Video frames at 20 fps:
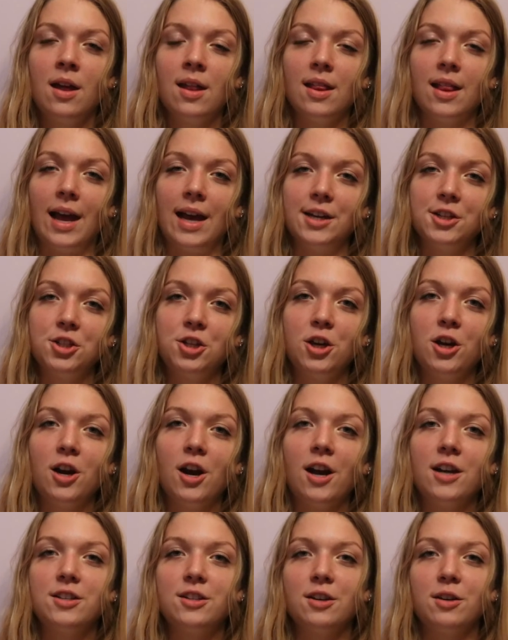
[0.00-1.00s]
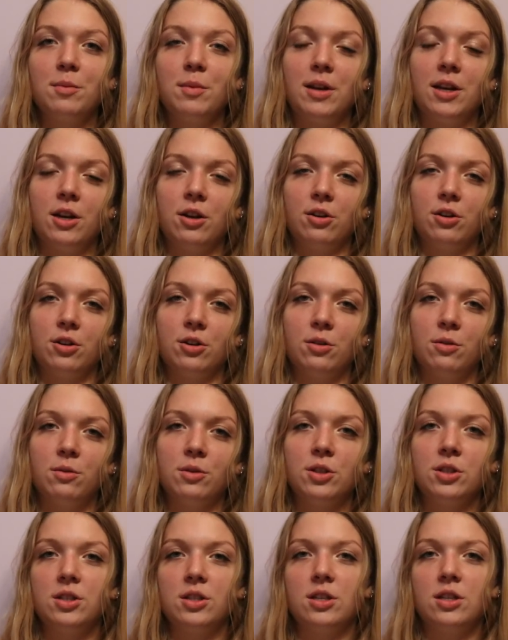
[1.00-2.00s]
Last year I took Media Crew,
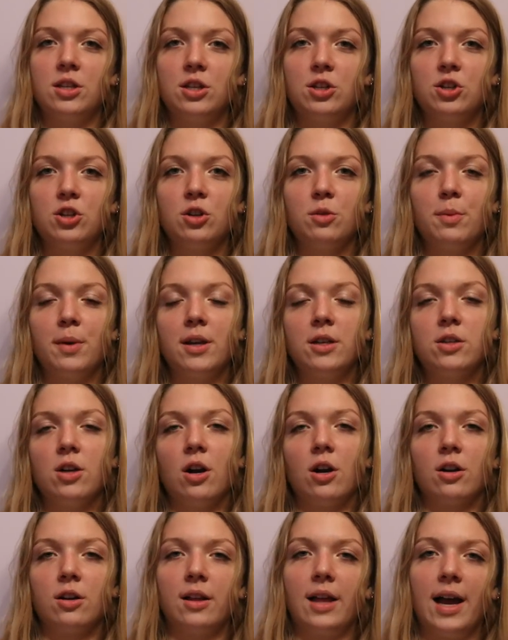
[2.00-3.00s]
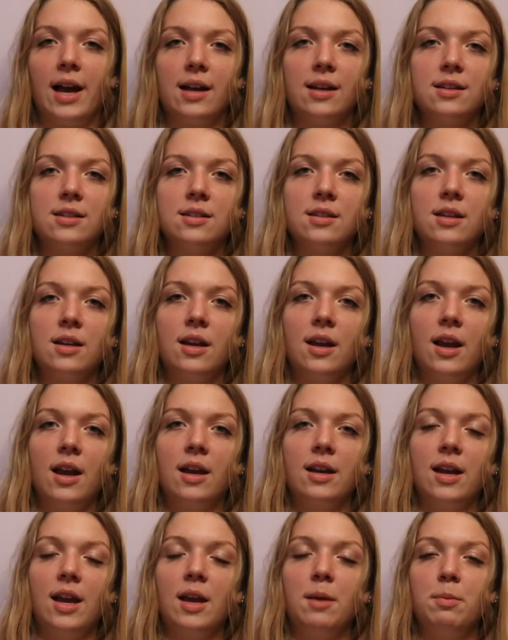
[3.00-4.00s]
which is a digital-based art class,
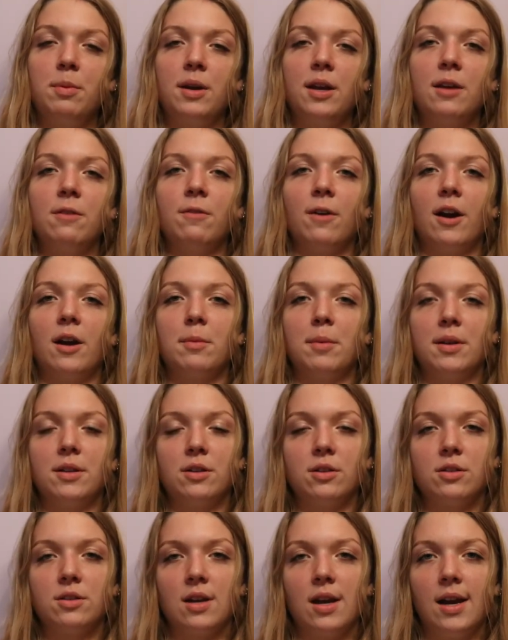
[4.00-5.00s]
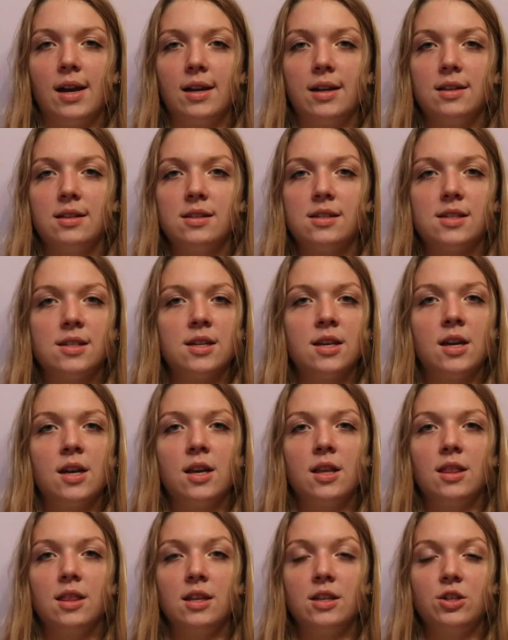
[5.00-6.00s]
and AP Environmental Science.
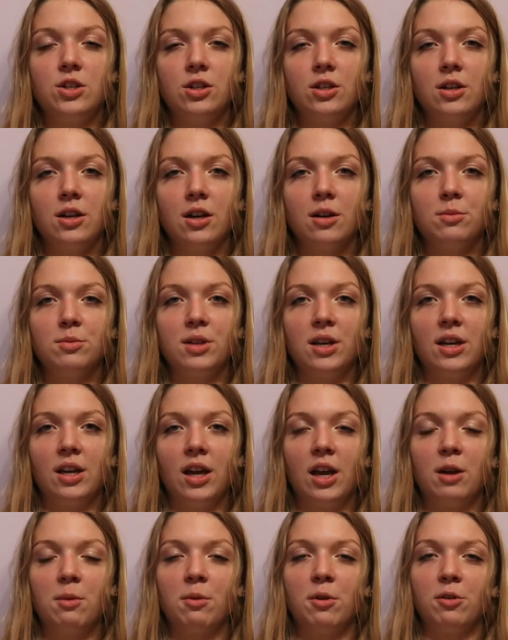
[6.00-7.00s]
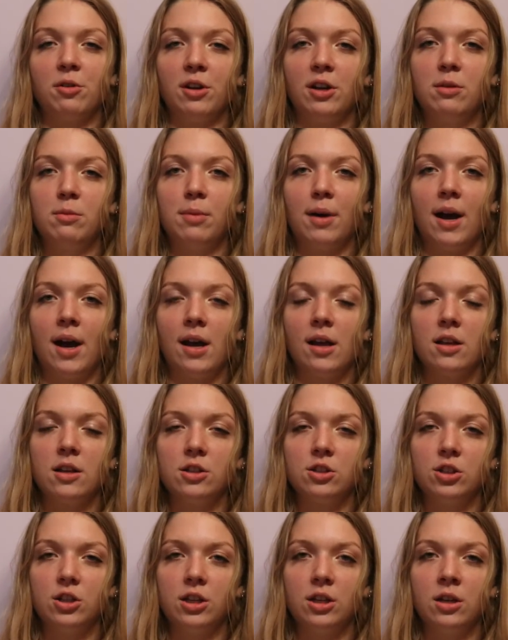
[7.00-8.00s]
This year I'm taking Marine
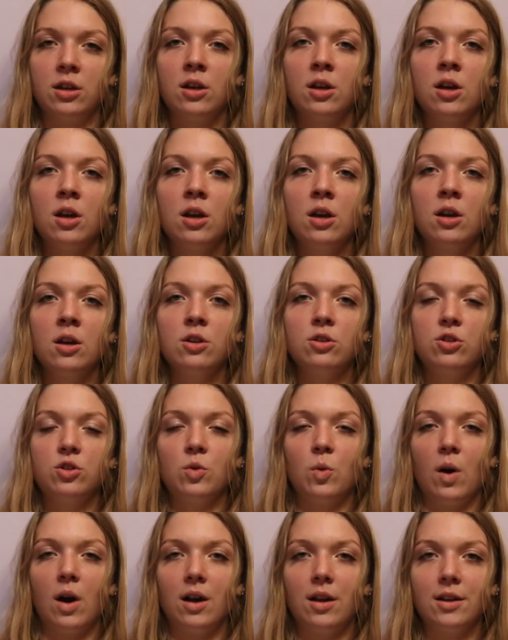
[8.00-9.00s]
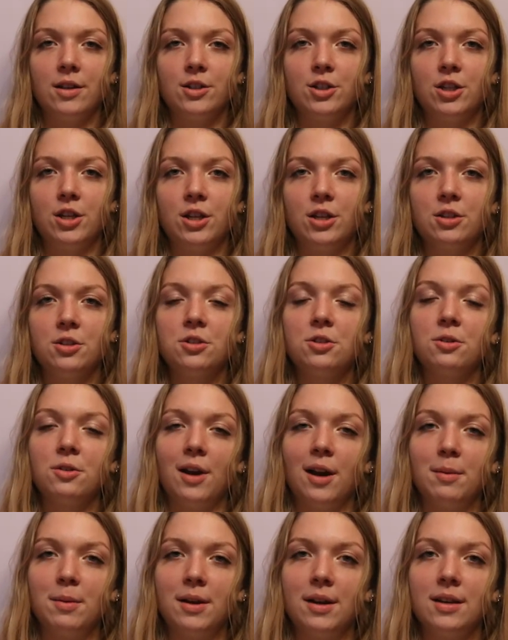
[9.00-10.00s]
Biology, Zoology,
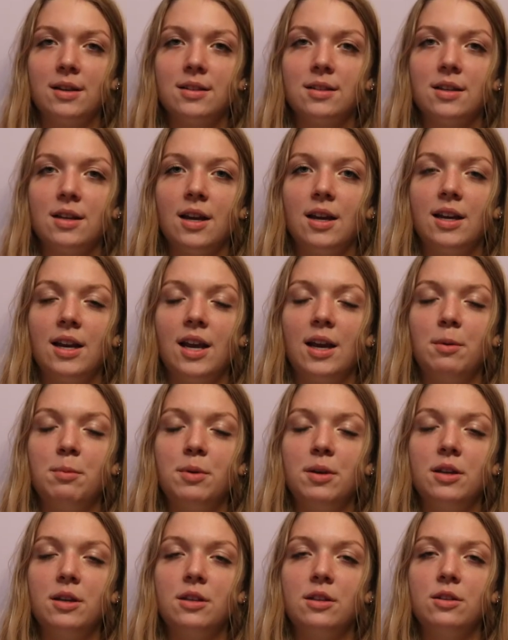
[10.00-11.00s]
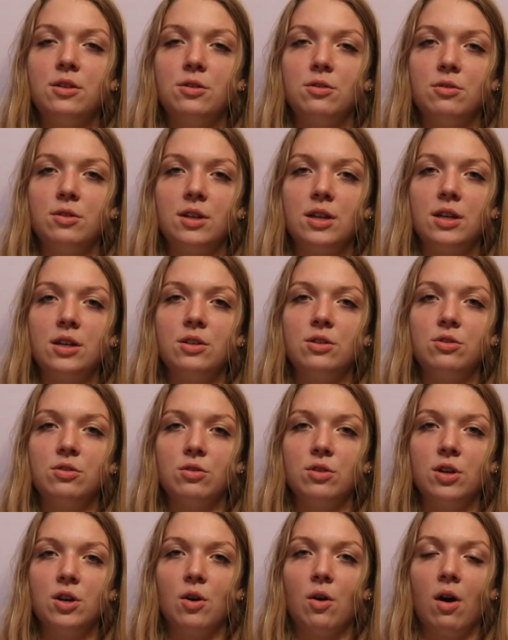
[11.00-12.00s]
Ceramics, and AP 2D
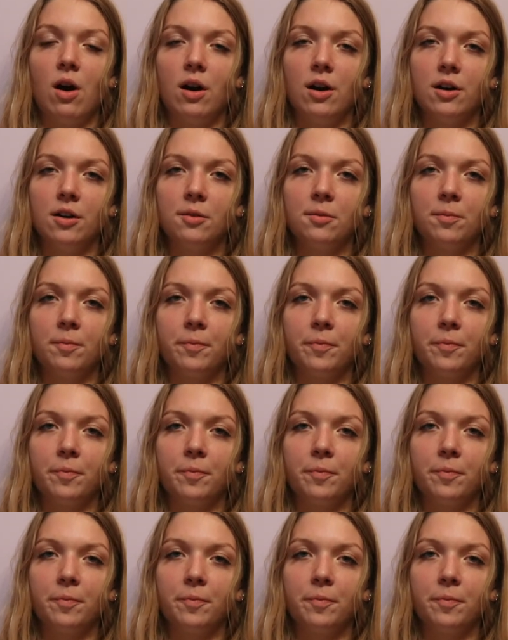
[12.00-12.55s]
Studio Art.